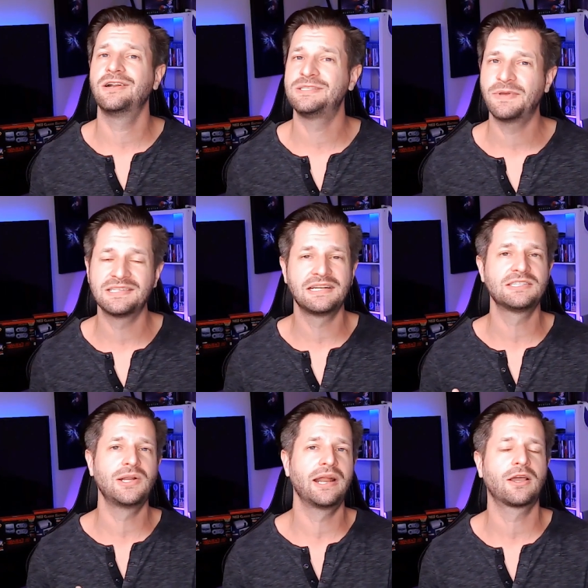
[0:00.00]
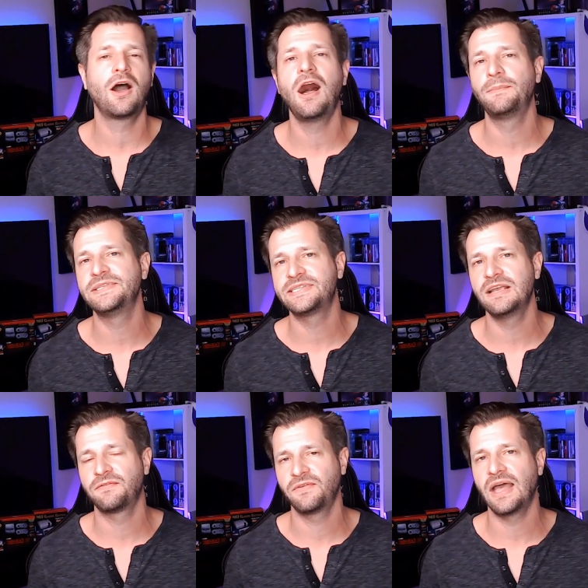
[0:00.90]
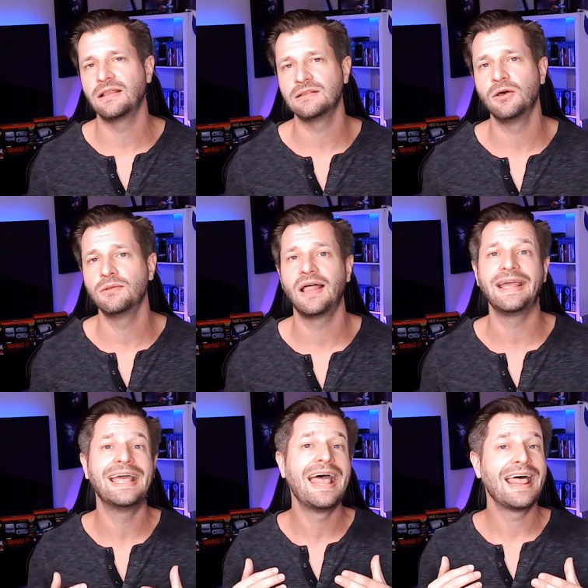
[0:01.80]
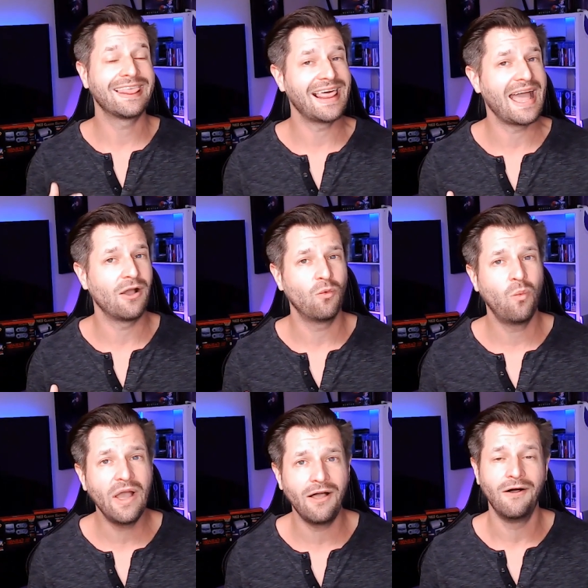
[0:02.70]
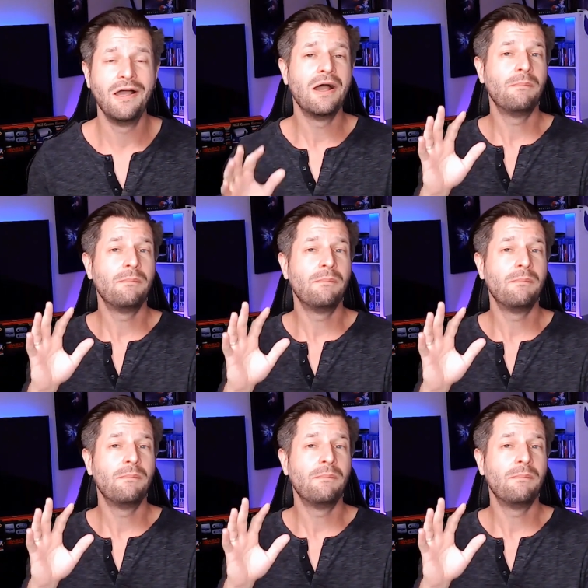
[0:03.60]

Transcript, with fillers: And it's because it doesn't know how to compensate for that low light that well.